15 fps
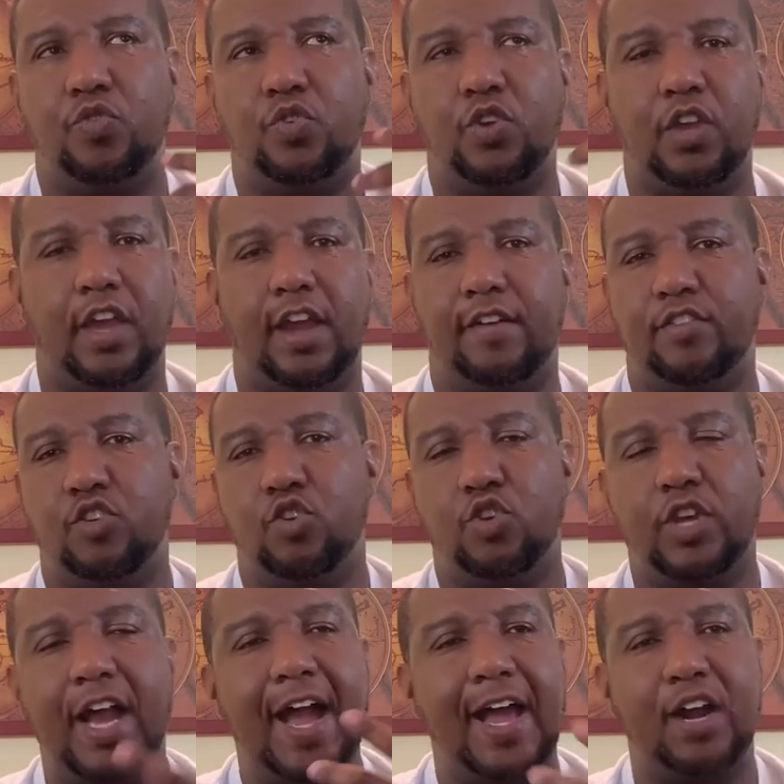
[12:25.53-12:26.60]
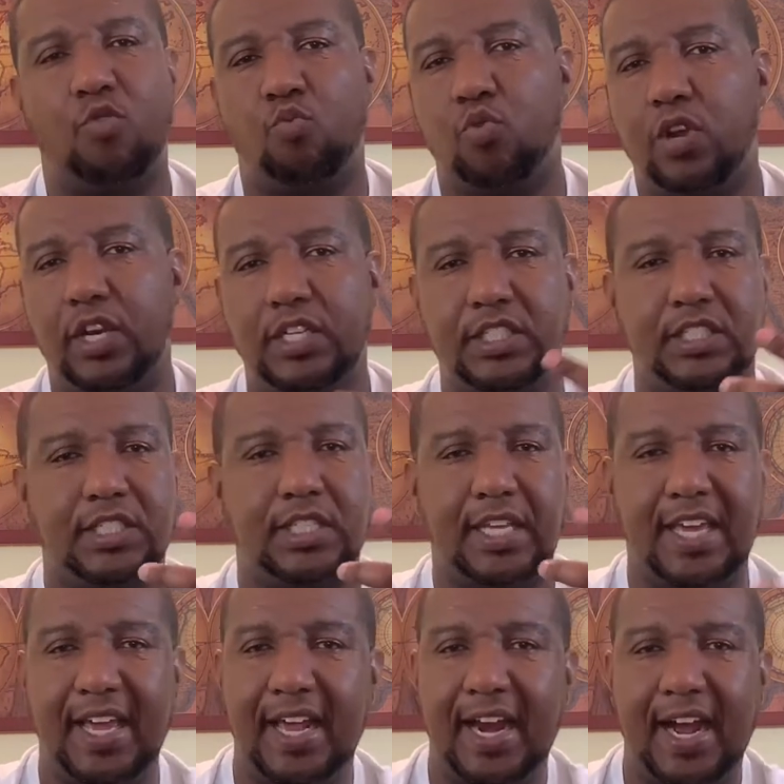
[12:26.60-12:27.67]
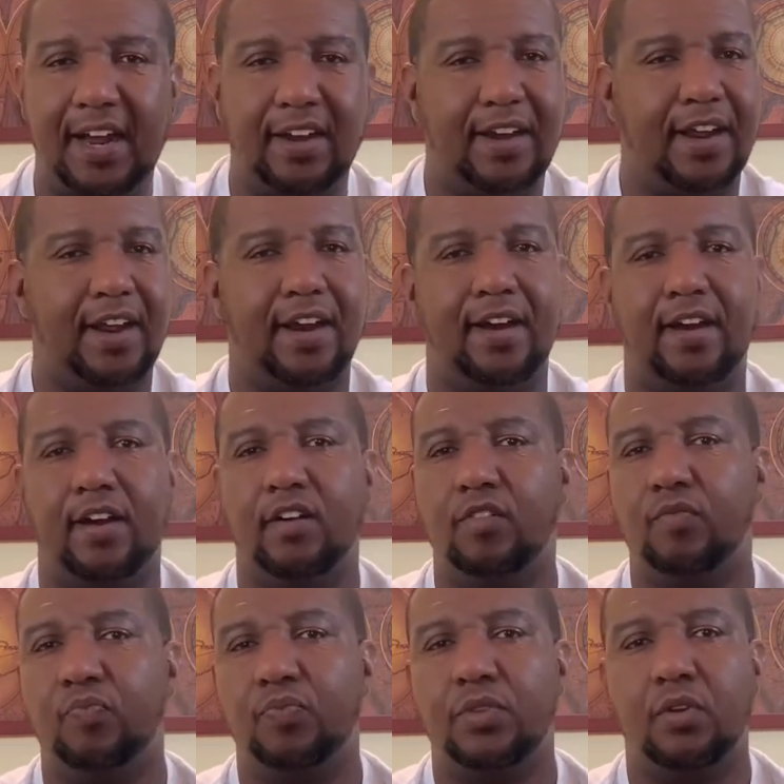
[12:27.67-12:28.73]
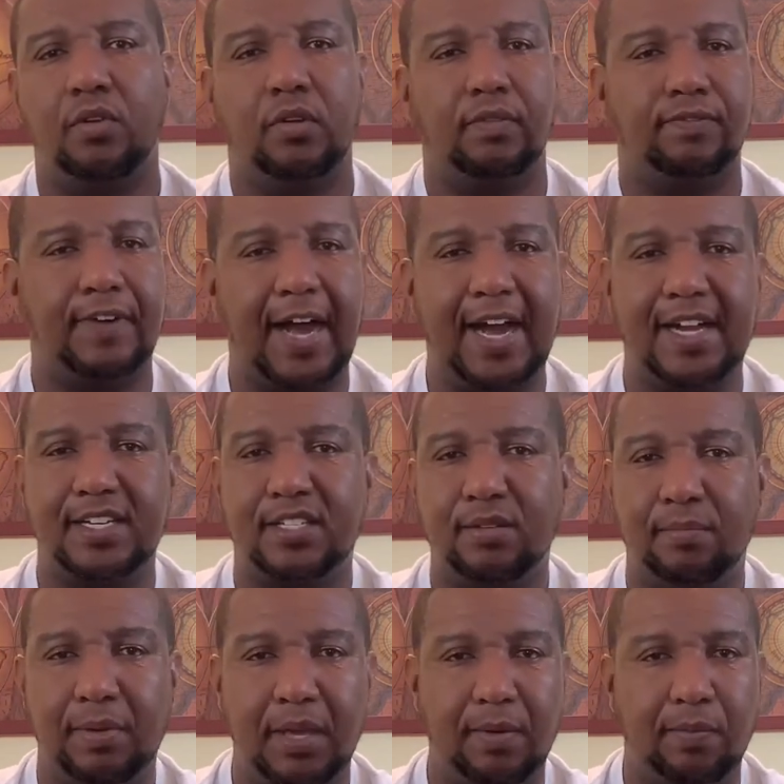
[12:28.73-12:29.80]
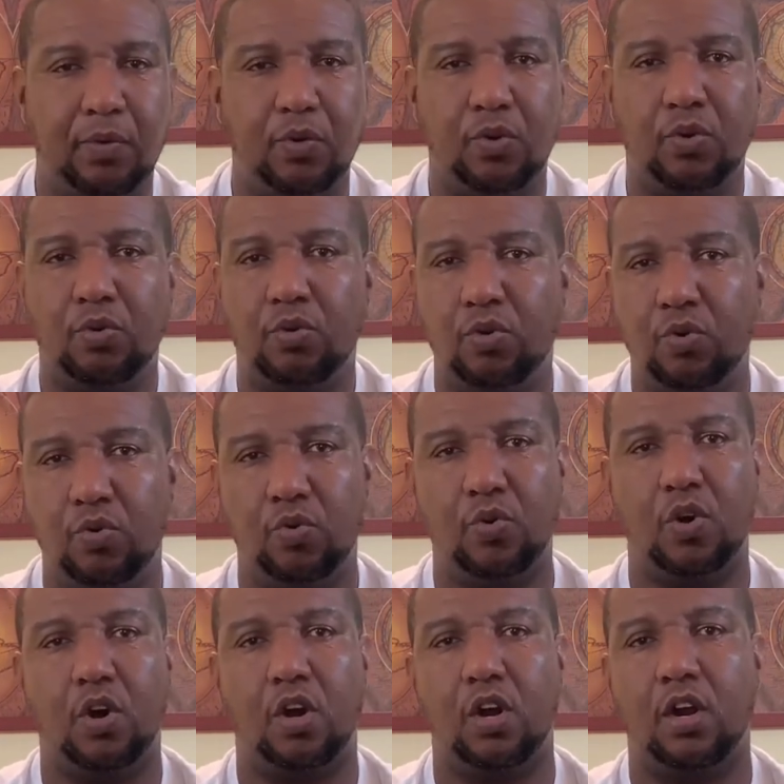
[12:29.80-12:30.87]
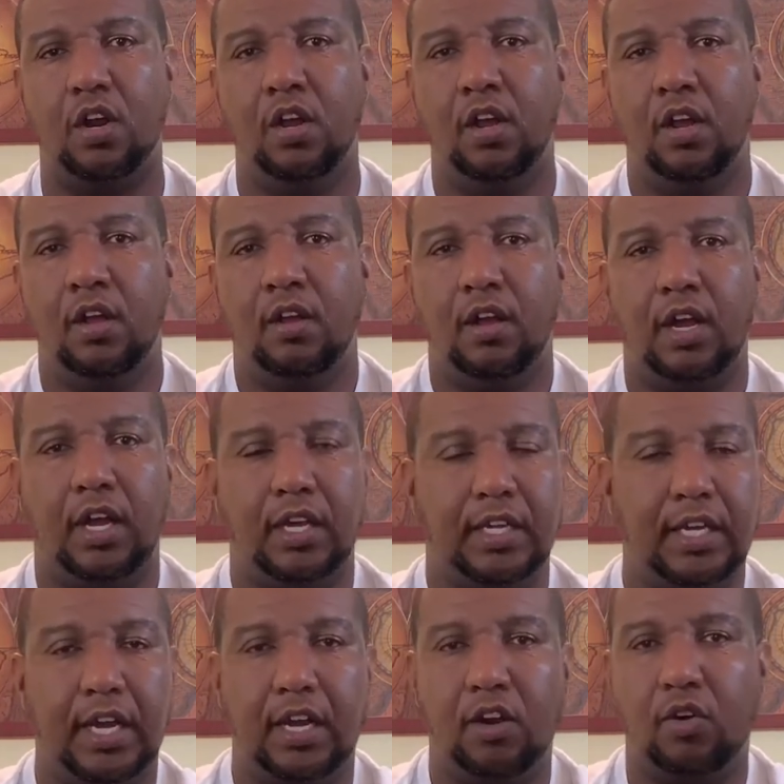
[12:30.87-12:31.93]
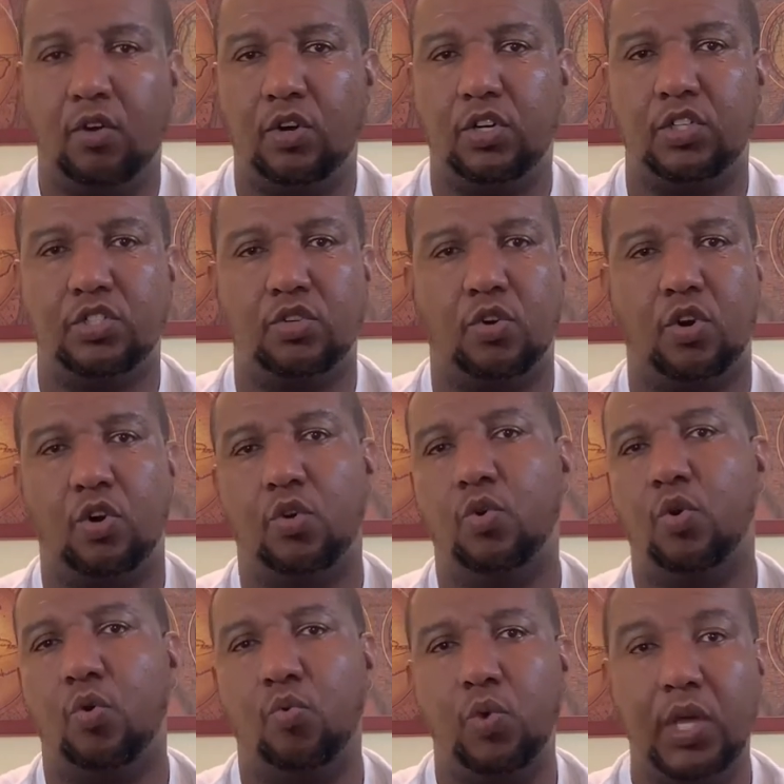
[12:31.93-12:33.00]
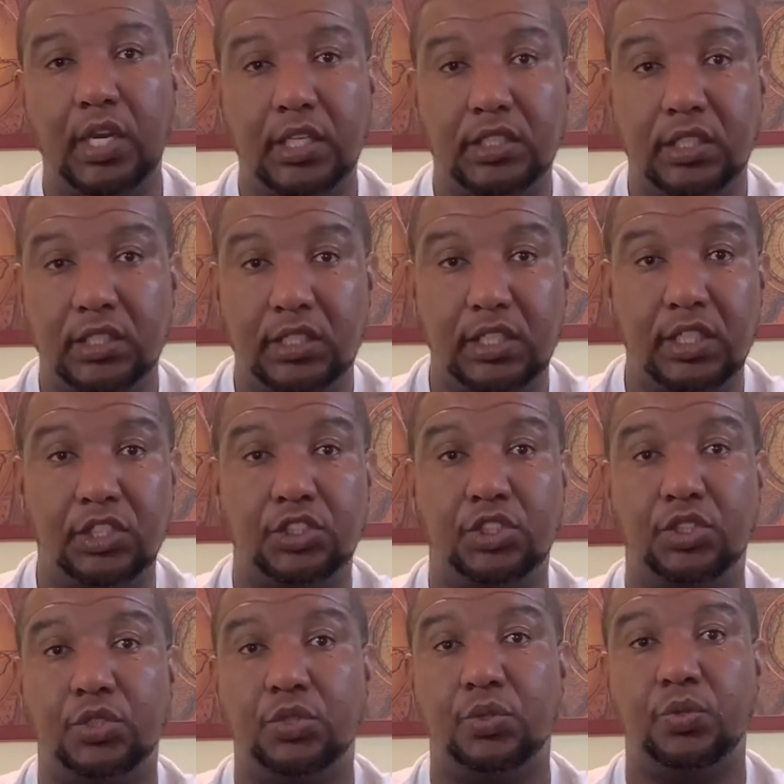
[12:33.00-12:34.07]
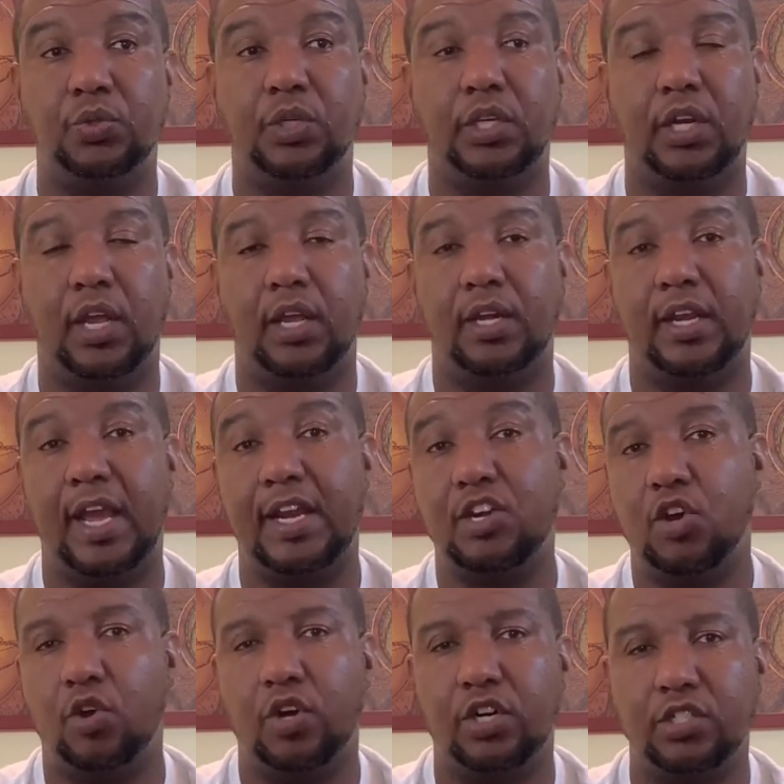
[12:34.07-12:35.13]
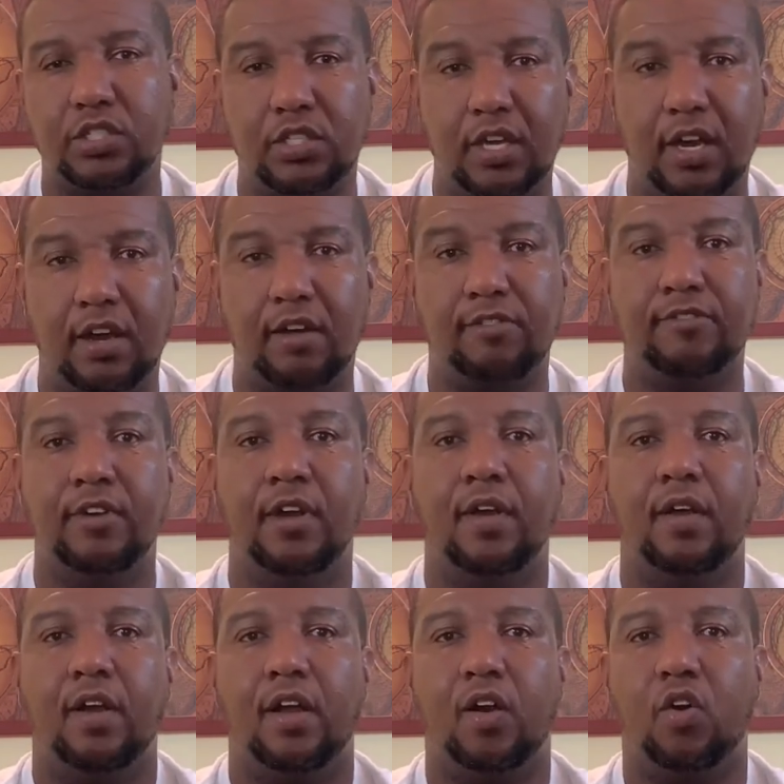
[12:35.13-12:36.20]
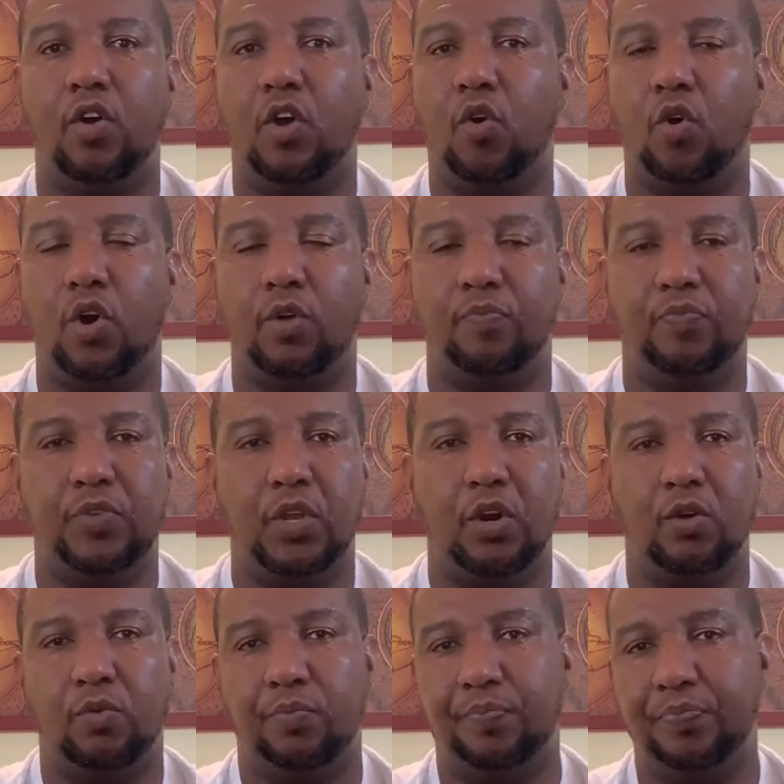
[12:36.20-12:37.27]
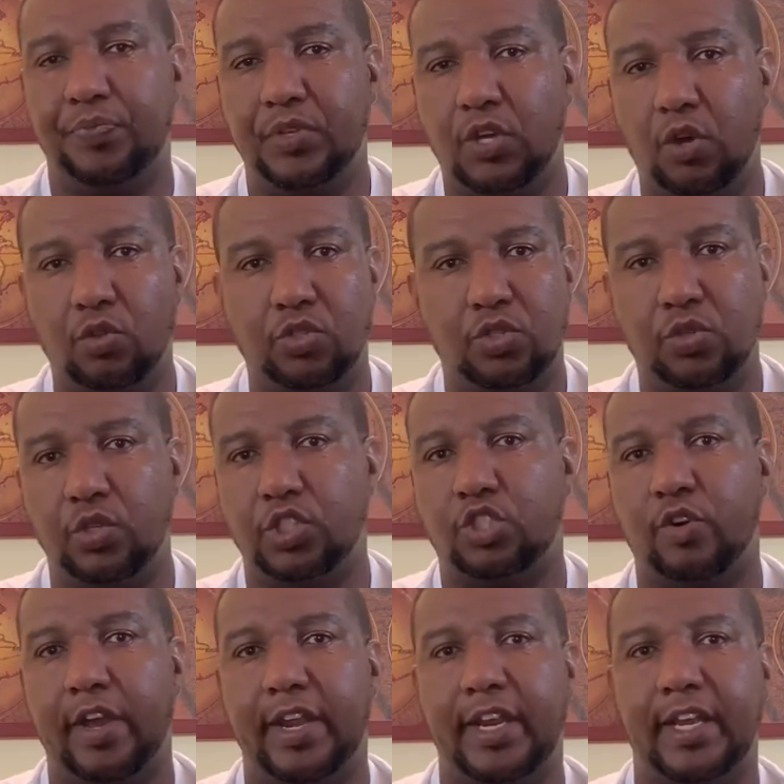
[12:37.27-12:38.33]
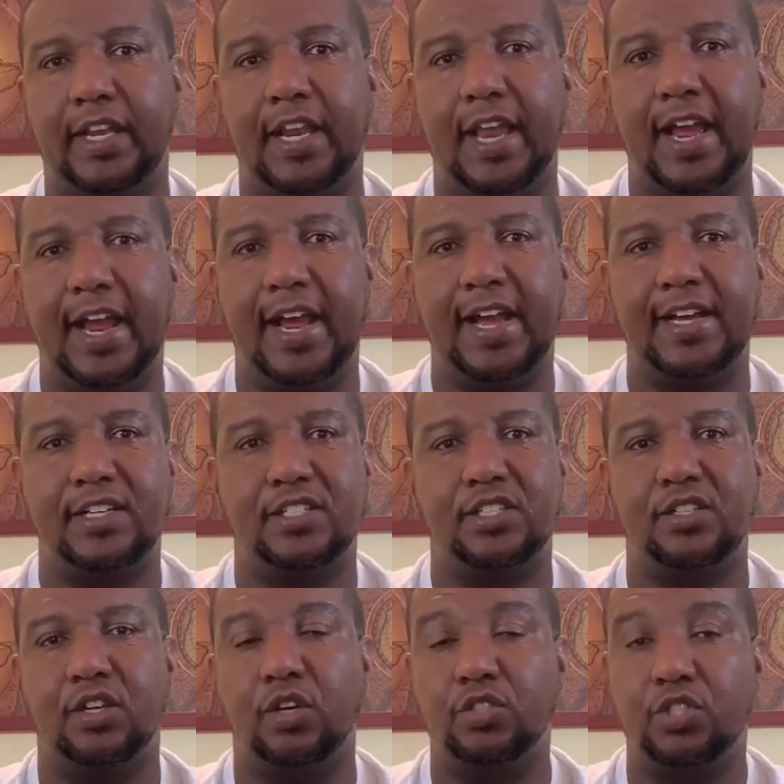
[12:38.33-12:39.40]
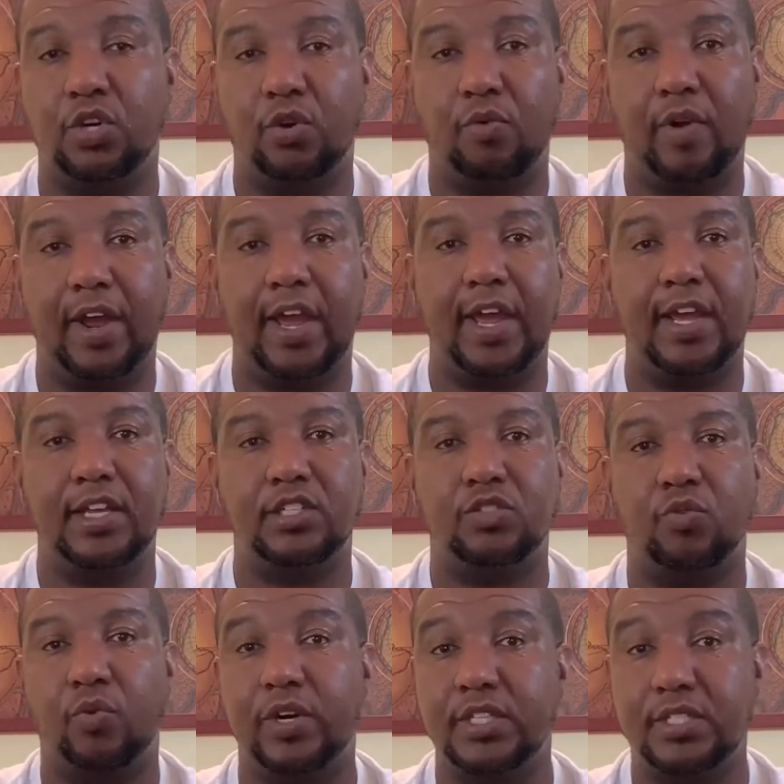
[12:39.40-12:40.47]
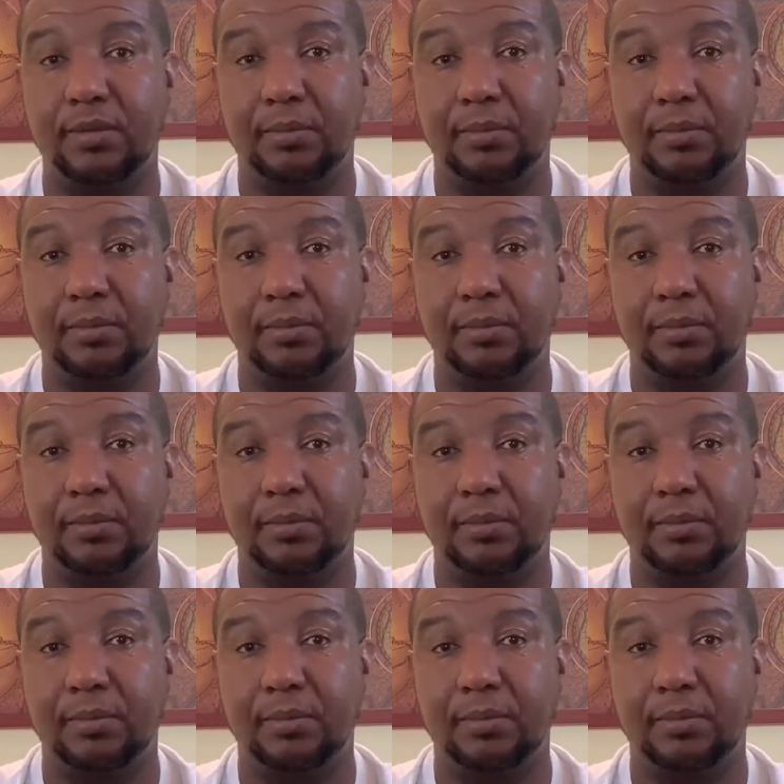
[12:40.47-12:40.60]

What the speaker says: you gotta really just get out there, find some people who are gun owners or who are willing to teach you and they know their stuff, or go to a training class, go to the range, rent some